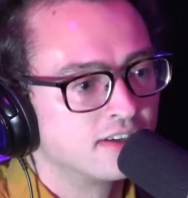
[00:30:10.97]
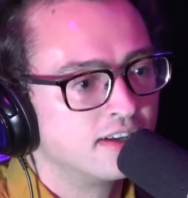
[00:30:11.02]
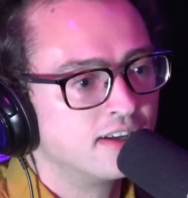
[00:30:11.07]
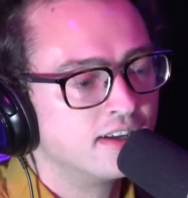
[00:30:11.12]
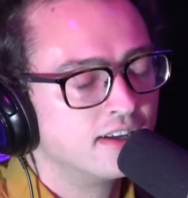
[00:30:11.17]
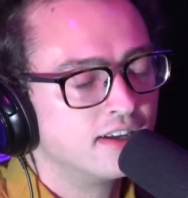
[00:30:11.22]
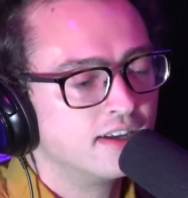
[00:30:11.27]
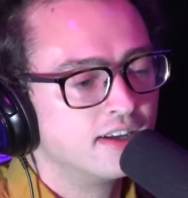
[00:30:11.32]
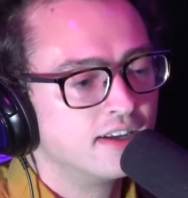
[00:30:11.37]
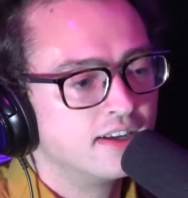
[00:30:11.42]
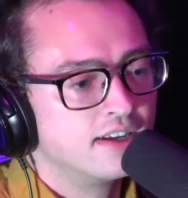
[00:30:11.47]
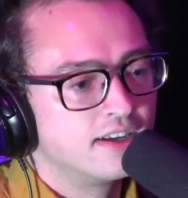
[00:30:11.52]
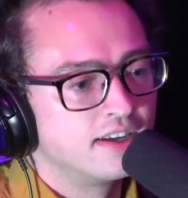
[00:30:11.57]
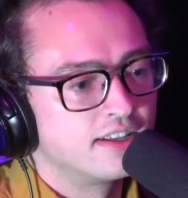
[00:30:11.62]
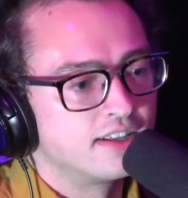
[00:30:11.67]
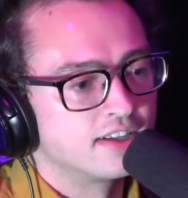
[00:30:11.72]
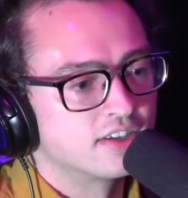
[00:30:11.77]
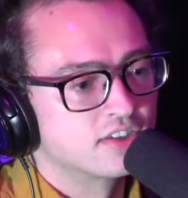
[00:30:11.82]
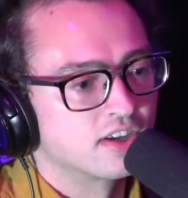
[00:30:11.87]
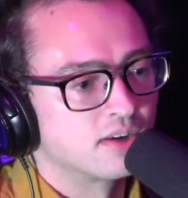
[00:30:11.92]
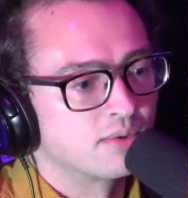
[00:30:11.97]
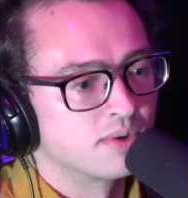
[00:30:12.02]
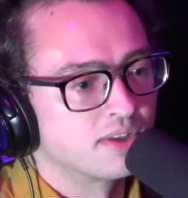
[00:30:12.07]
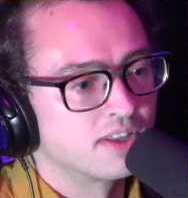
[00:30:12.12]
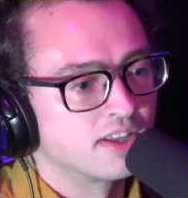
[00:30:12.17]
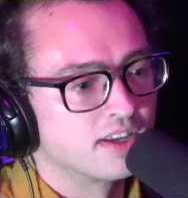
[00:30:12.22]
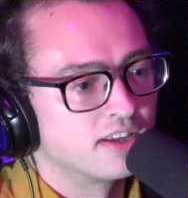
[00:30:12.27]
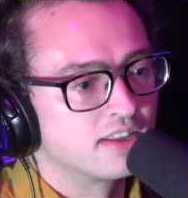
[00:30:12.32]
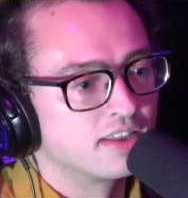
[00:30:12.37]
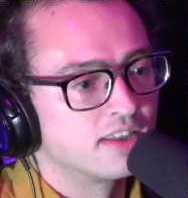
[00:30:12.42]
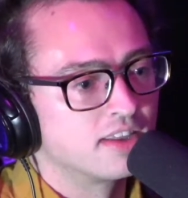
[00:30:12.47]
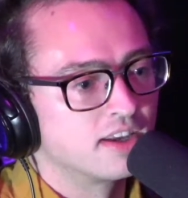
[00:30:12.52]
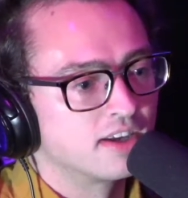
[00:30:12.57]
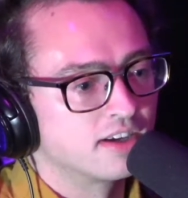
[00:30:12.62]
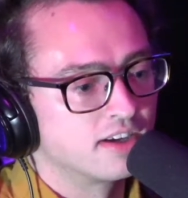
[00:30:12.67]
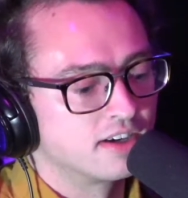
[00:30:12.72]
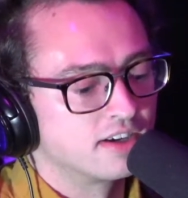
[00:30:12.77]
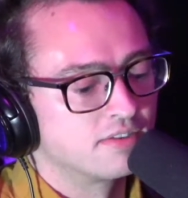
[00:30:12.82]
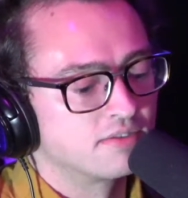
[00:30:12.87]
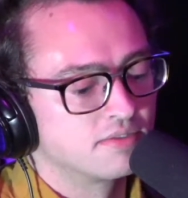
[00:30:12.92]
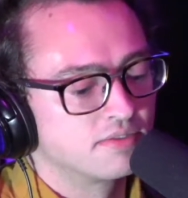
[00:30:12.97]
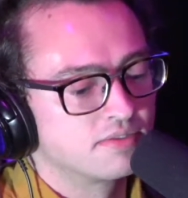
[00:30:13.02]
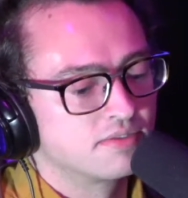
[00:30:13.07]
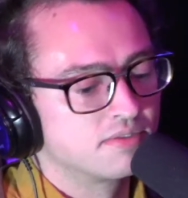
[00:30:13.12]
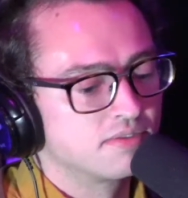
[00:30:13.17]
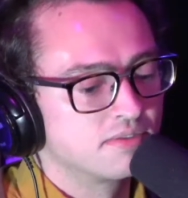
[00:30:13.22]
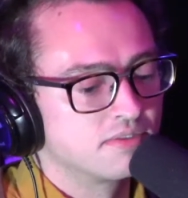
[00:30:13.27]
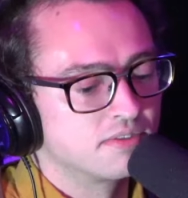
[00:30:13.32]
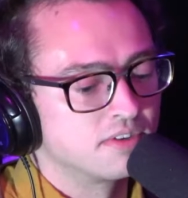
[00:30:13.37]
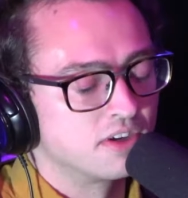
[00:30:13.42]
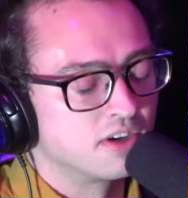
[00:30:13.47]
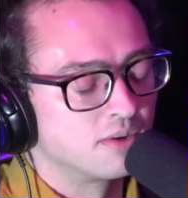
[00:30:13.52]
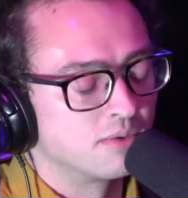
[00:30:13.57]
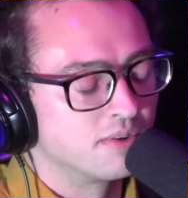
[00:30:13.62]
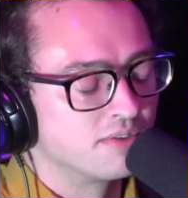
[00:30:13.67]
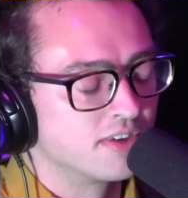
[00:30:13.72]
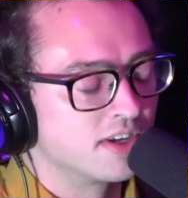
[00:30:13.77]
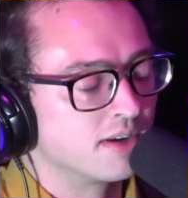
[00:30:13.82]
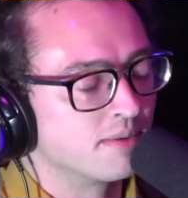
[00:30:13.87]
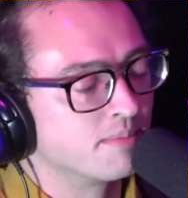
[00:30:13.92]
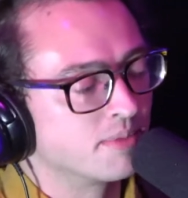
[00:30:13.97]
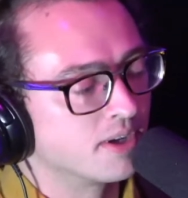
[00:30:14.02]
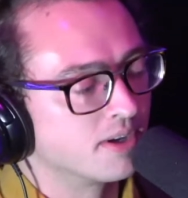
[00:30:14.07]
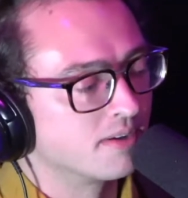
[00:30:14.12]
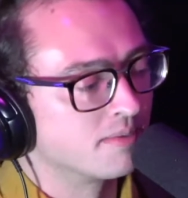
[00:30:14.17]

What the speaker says: Yeah, and that's kind of where they kind of weaved in.